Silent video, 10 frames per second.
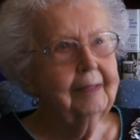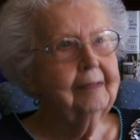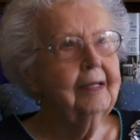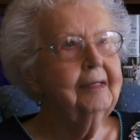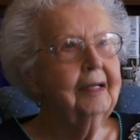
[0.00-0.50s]

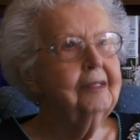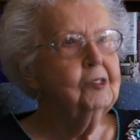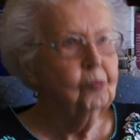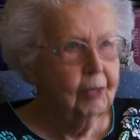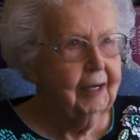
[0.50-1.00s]
and then, then
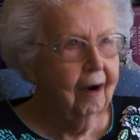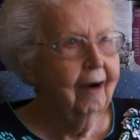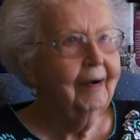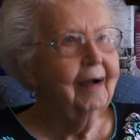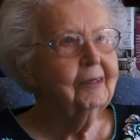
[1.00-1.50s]

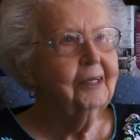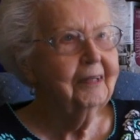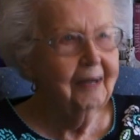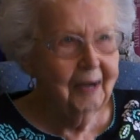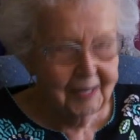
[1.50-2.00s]
streetcar out to
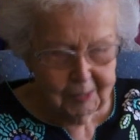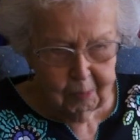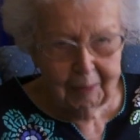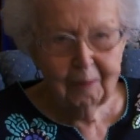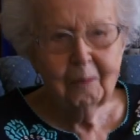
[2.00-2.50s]
the
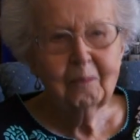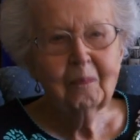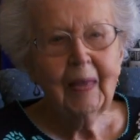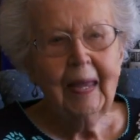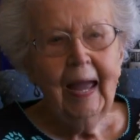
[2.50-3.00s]
hospital.
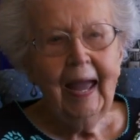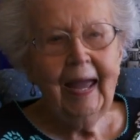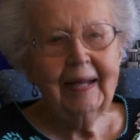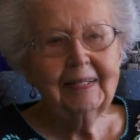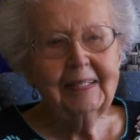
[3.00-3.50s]

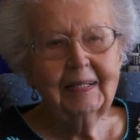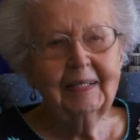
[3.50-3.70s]
And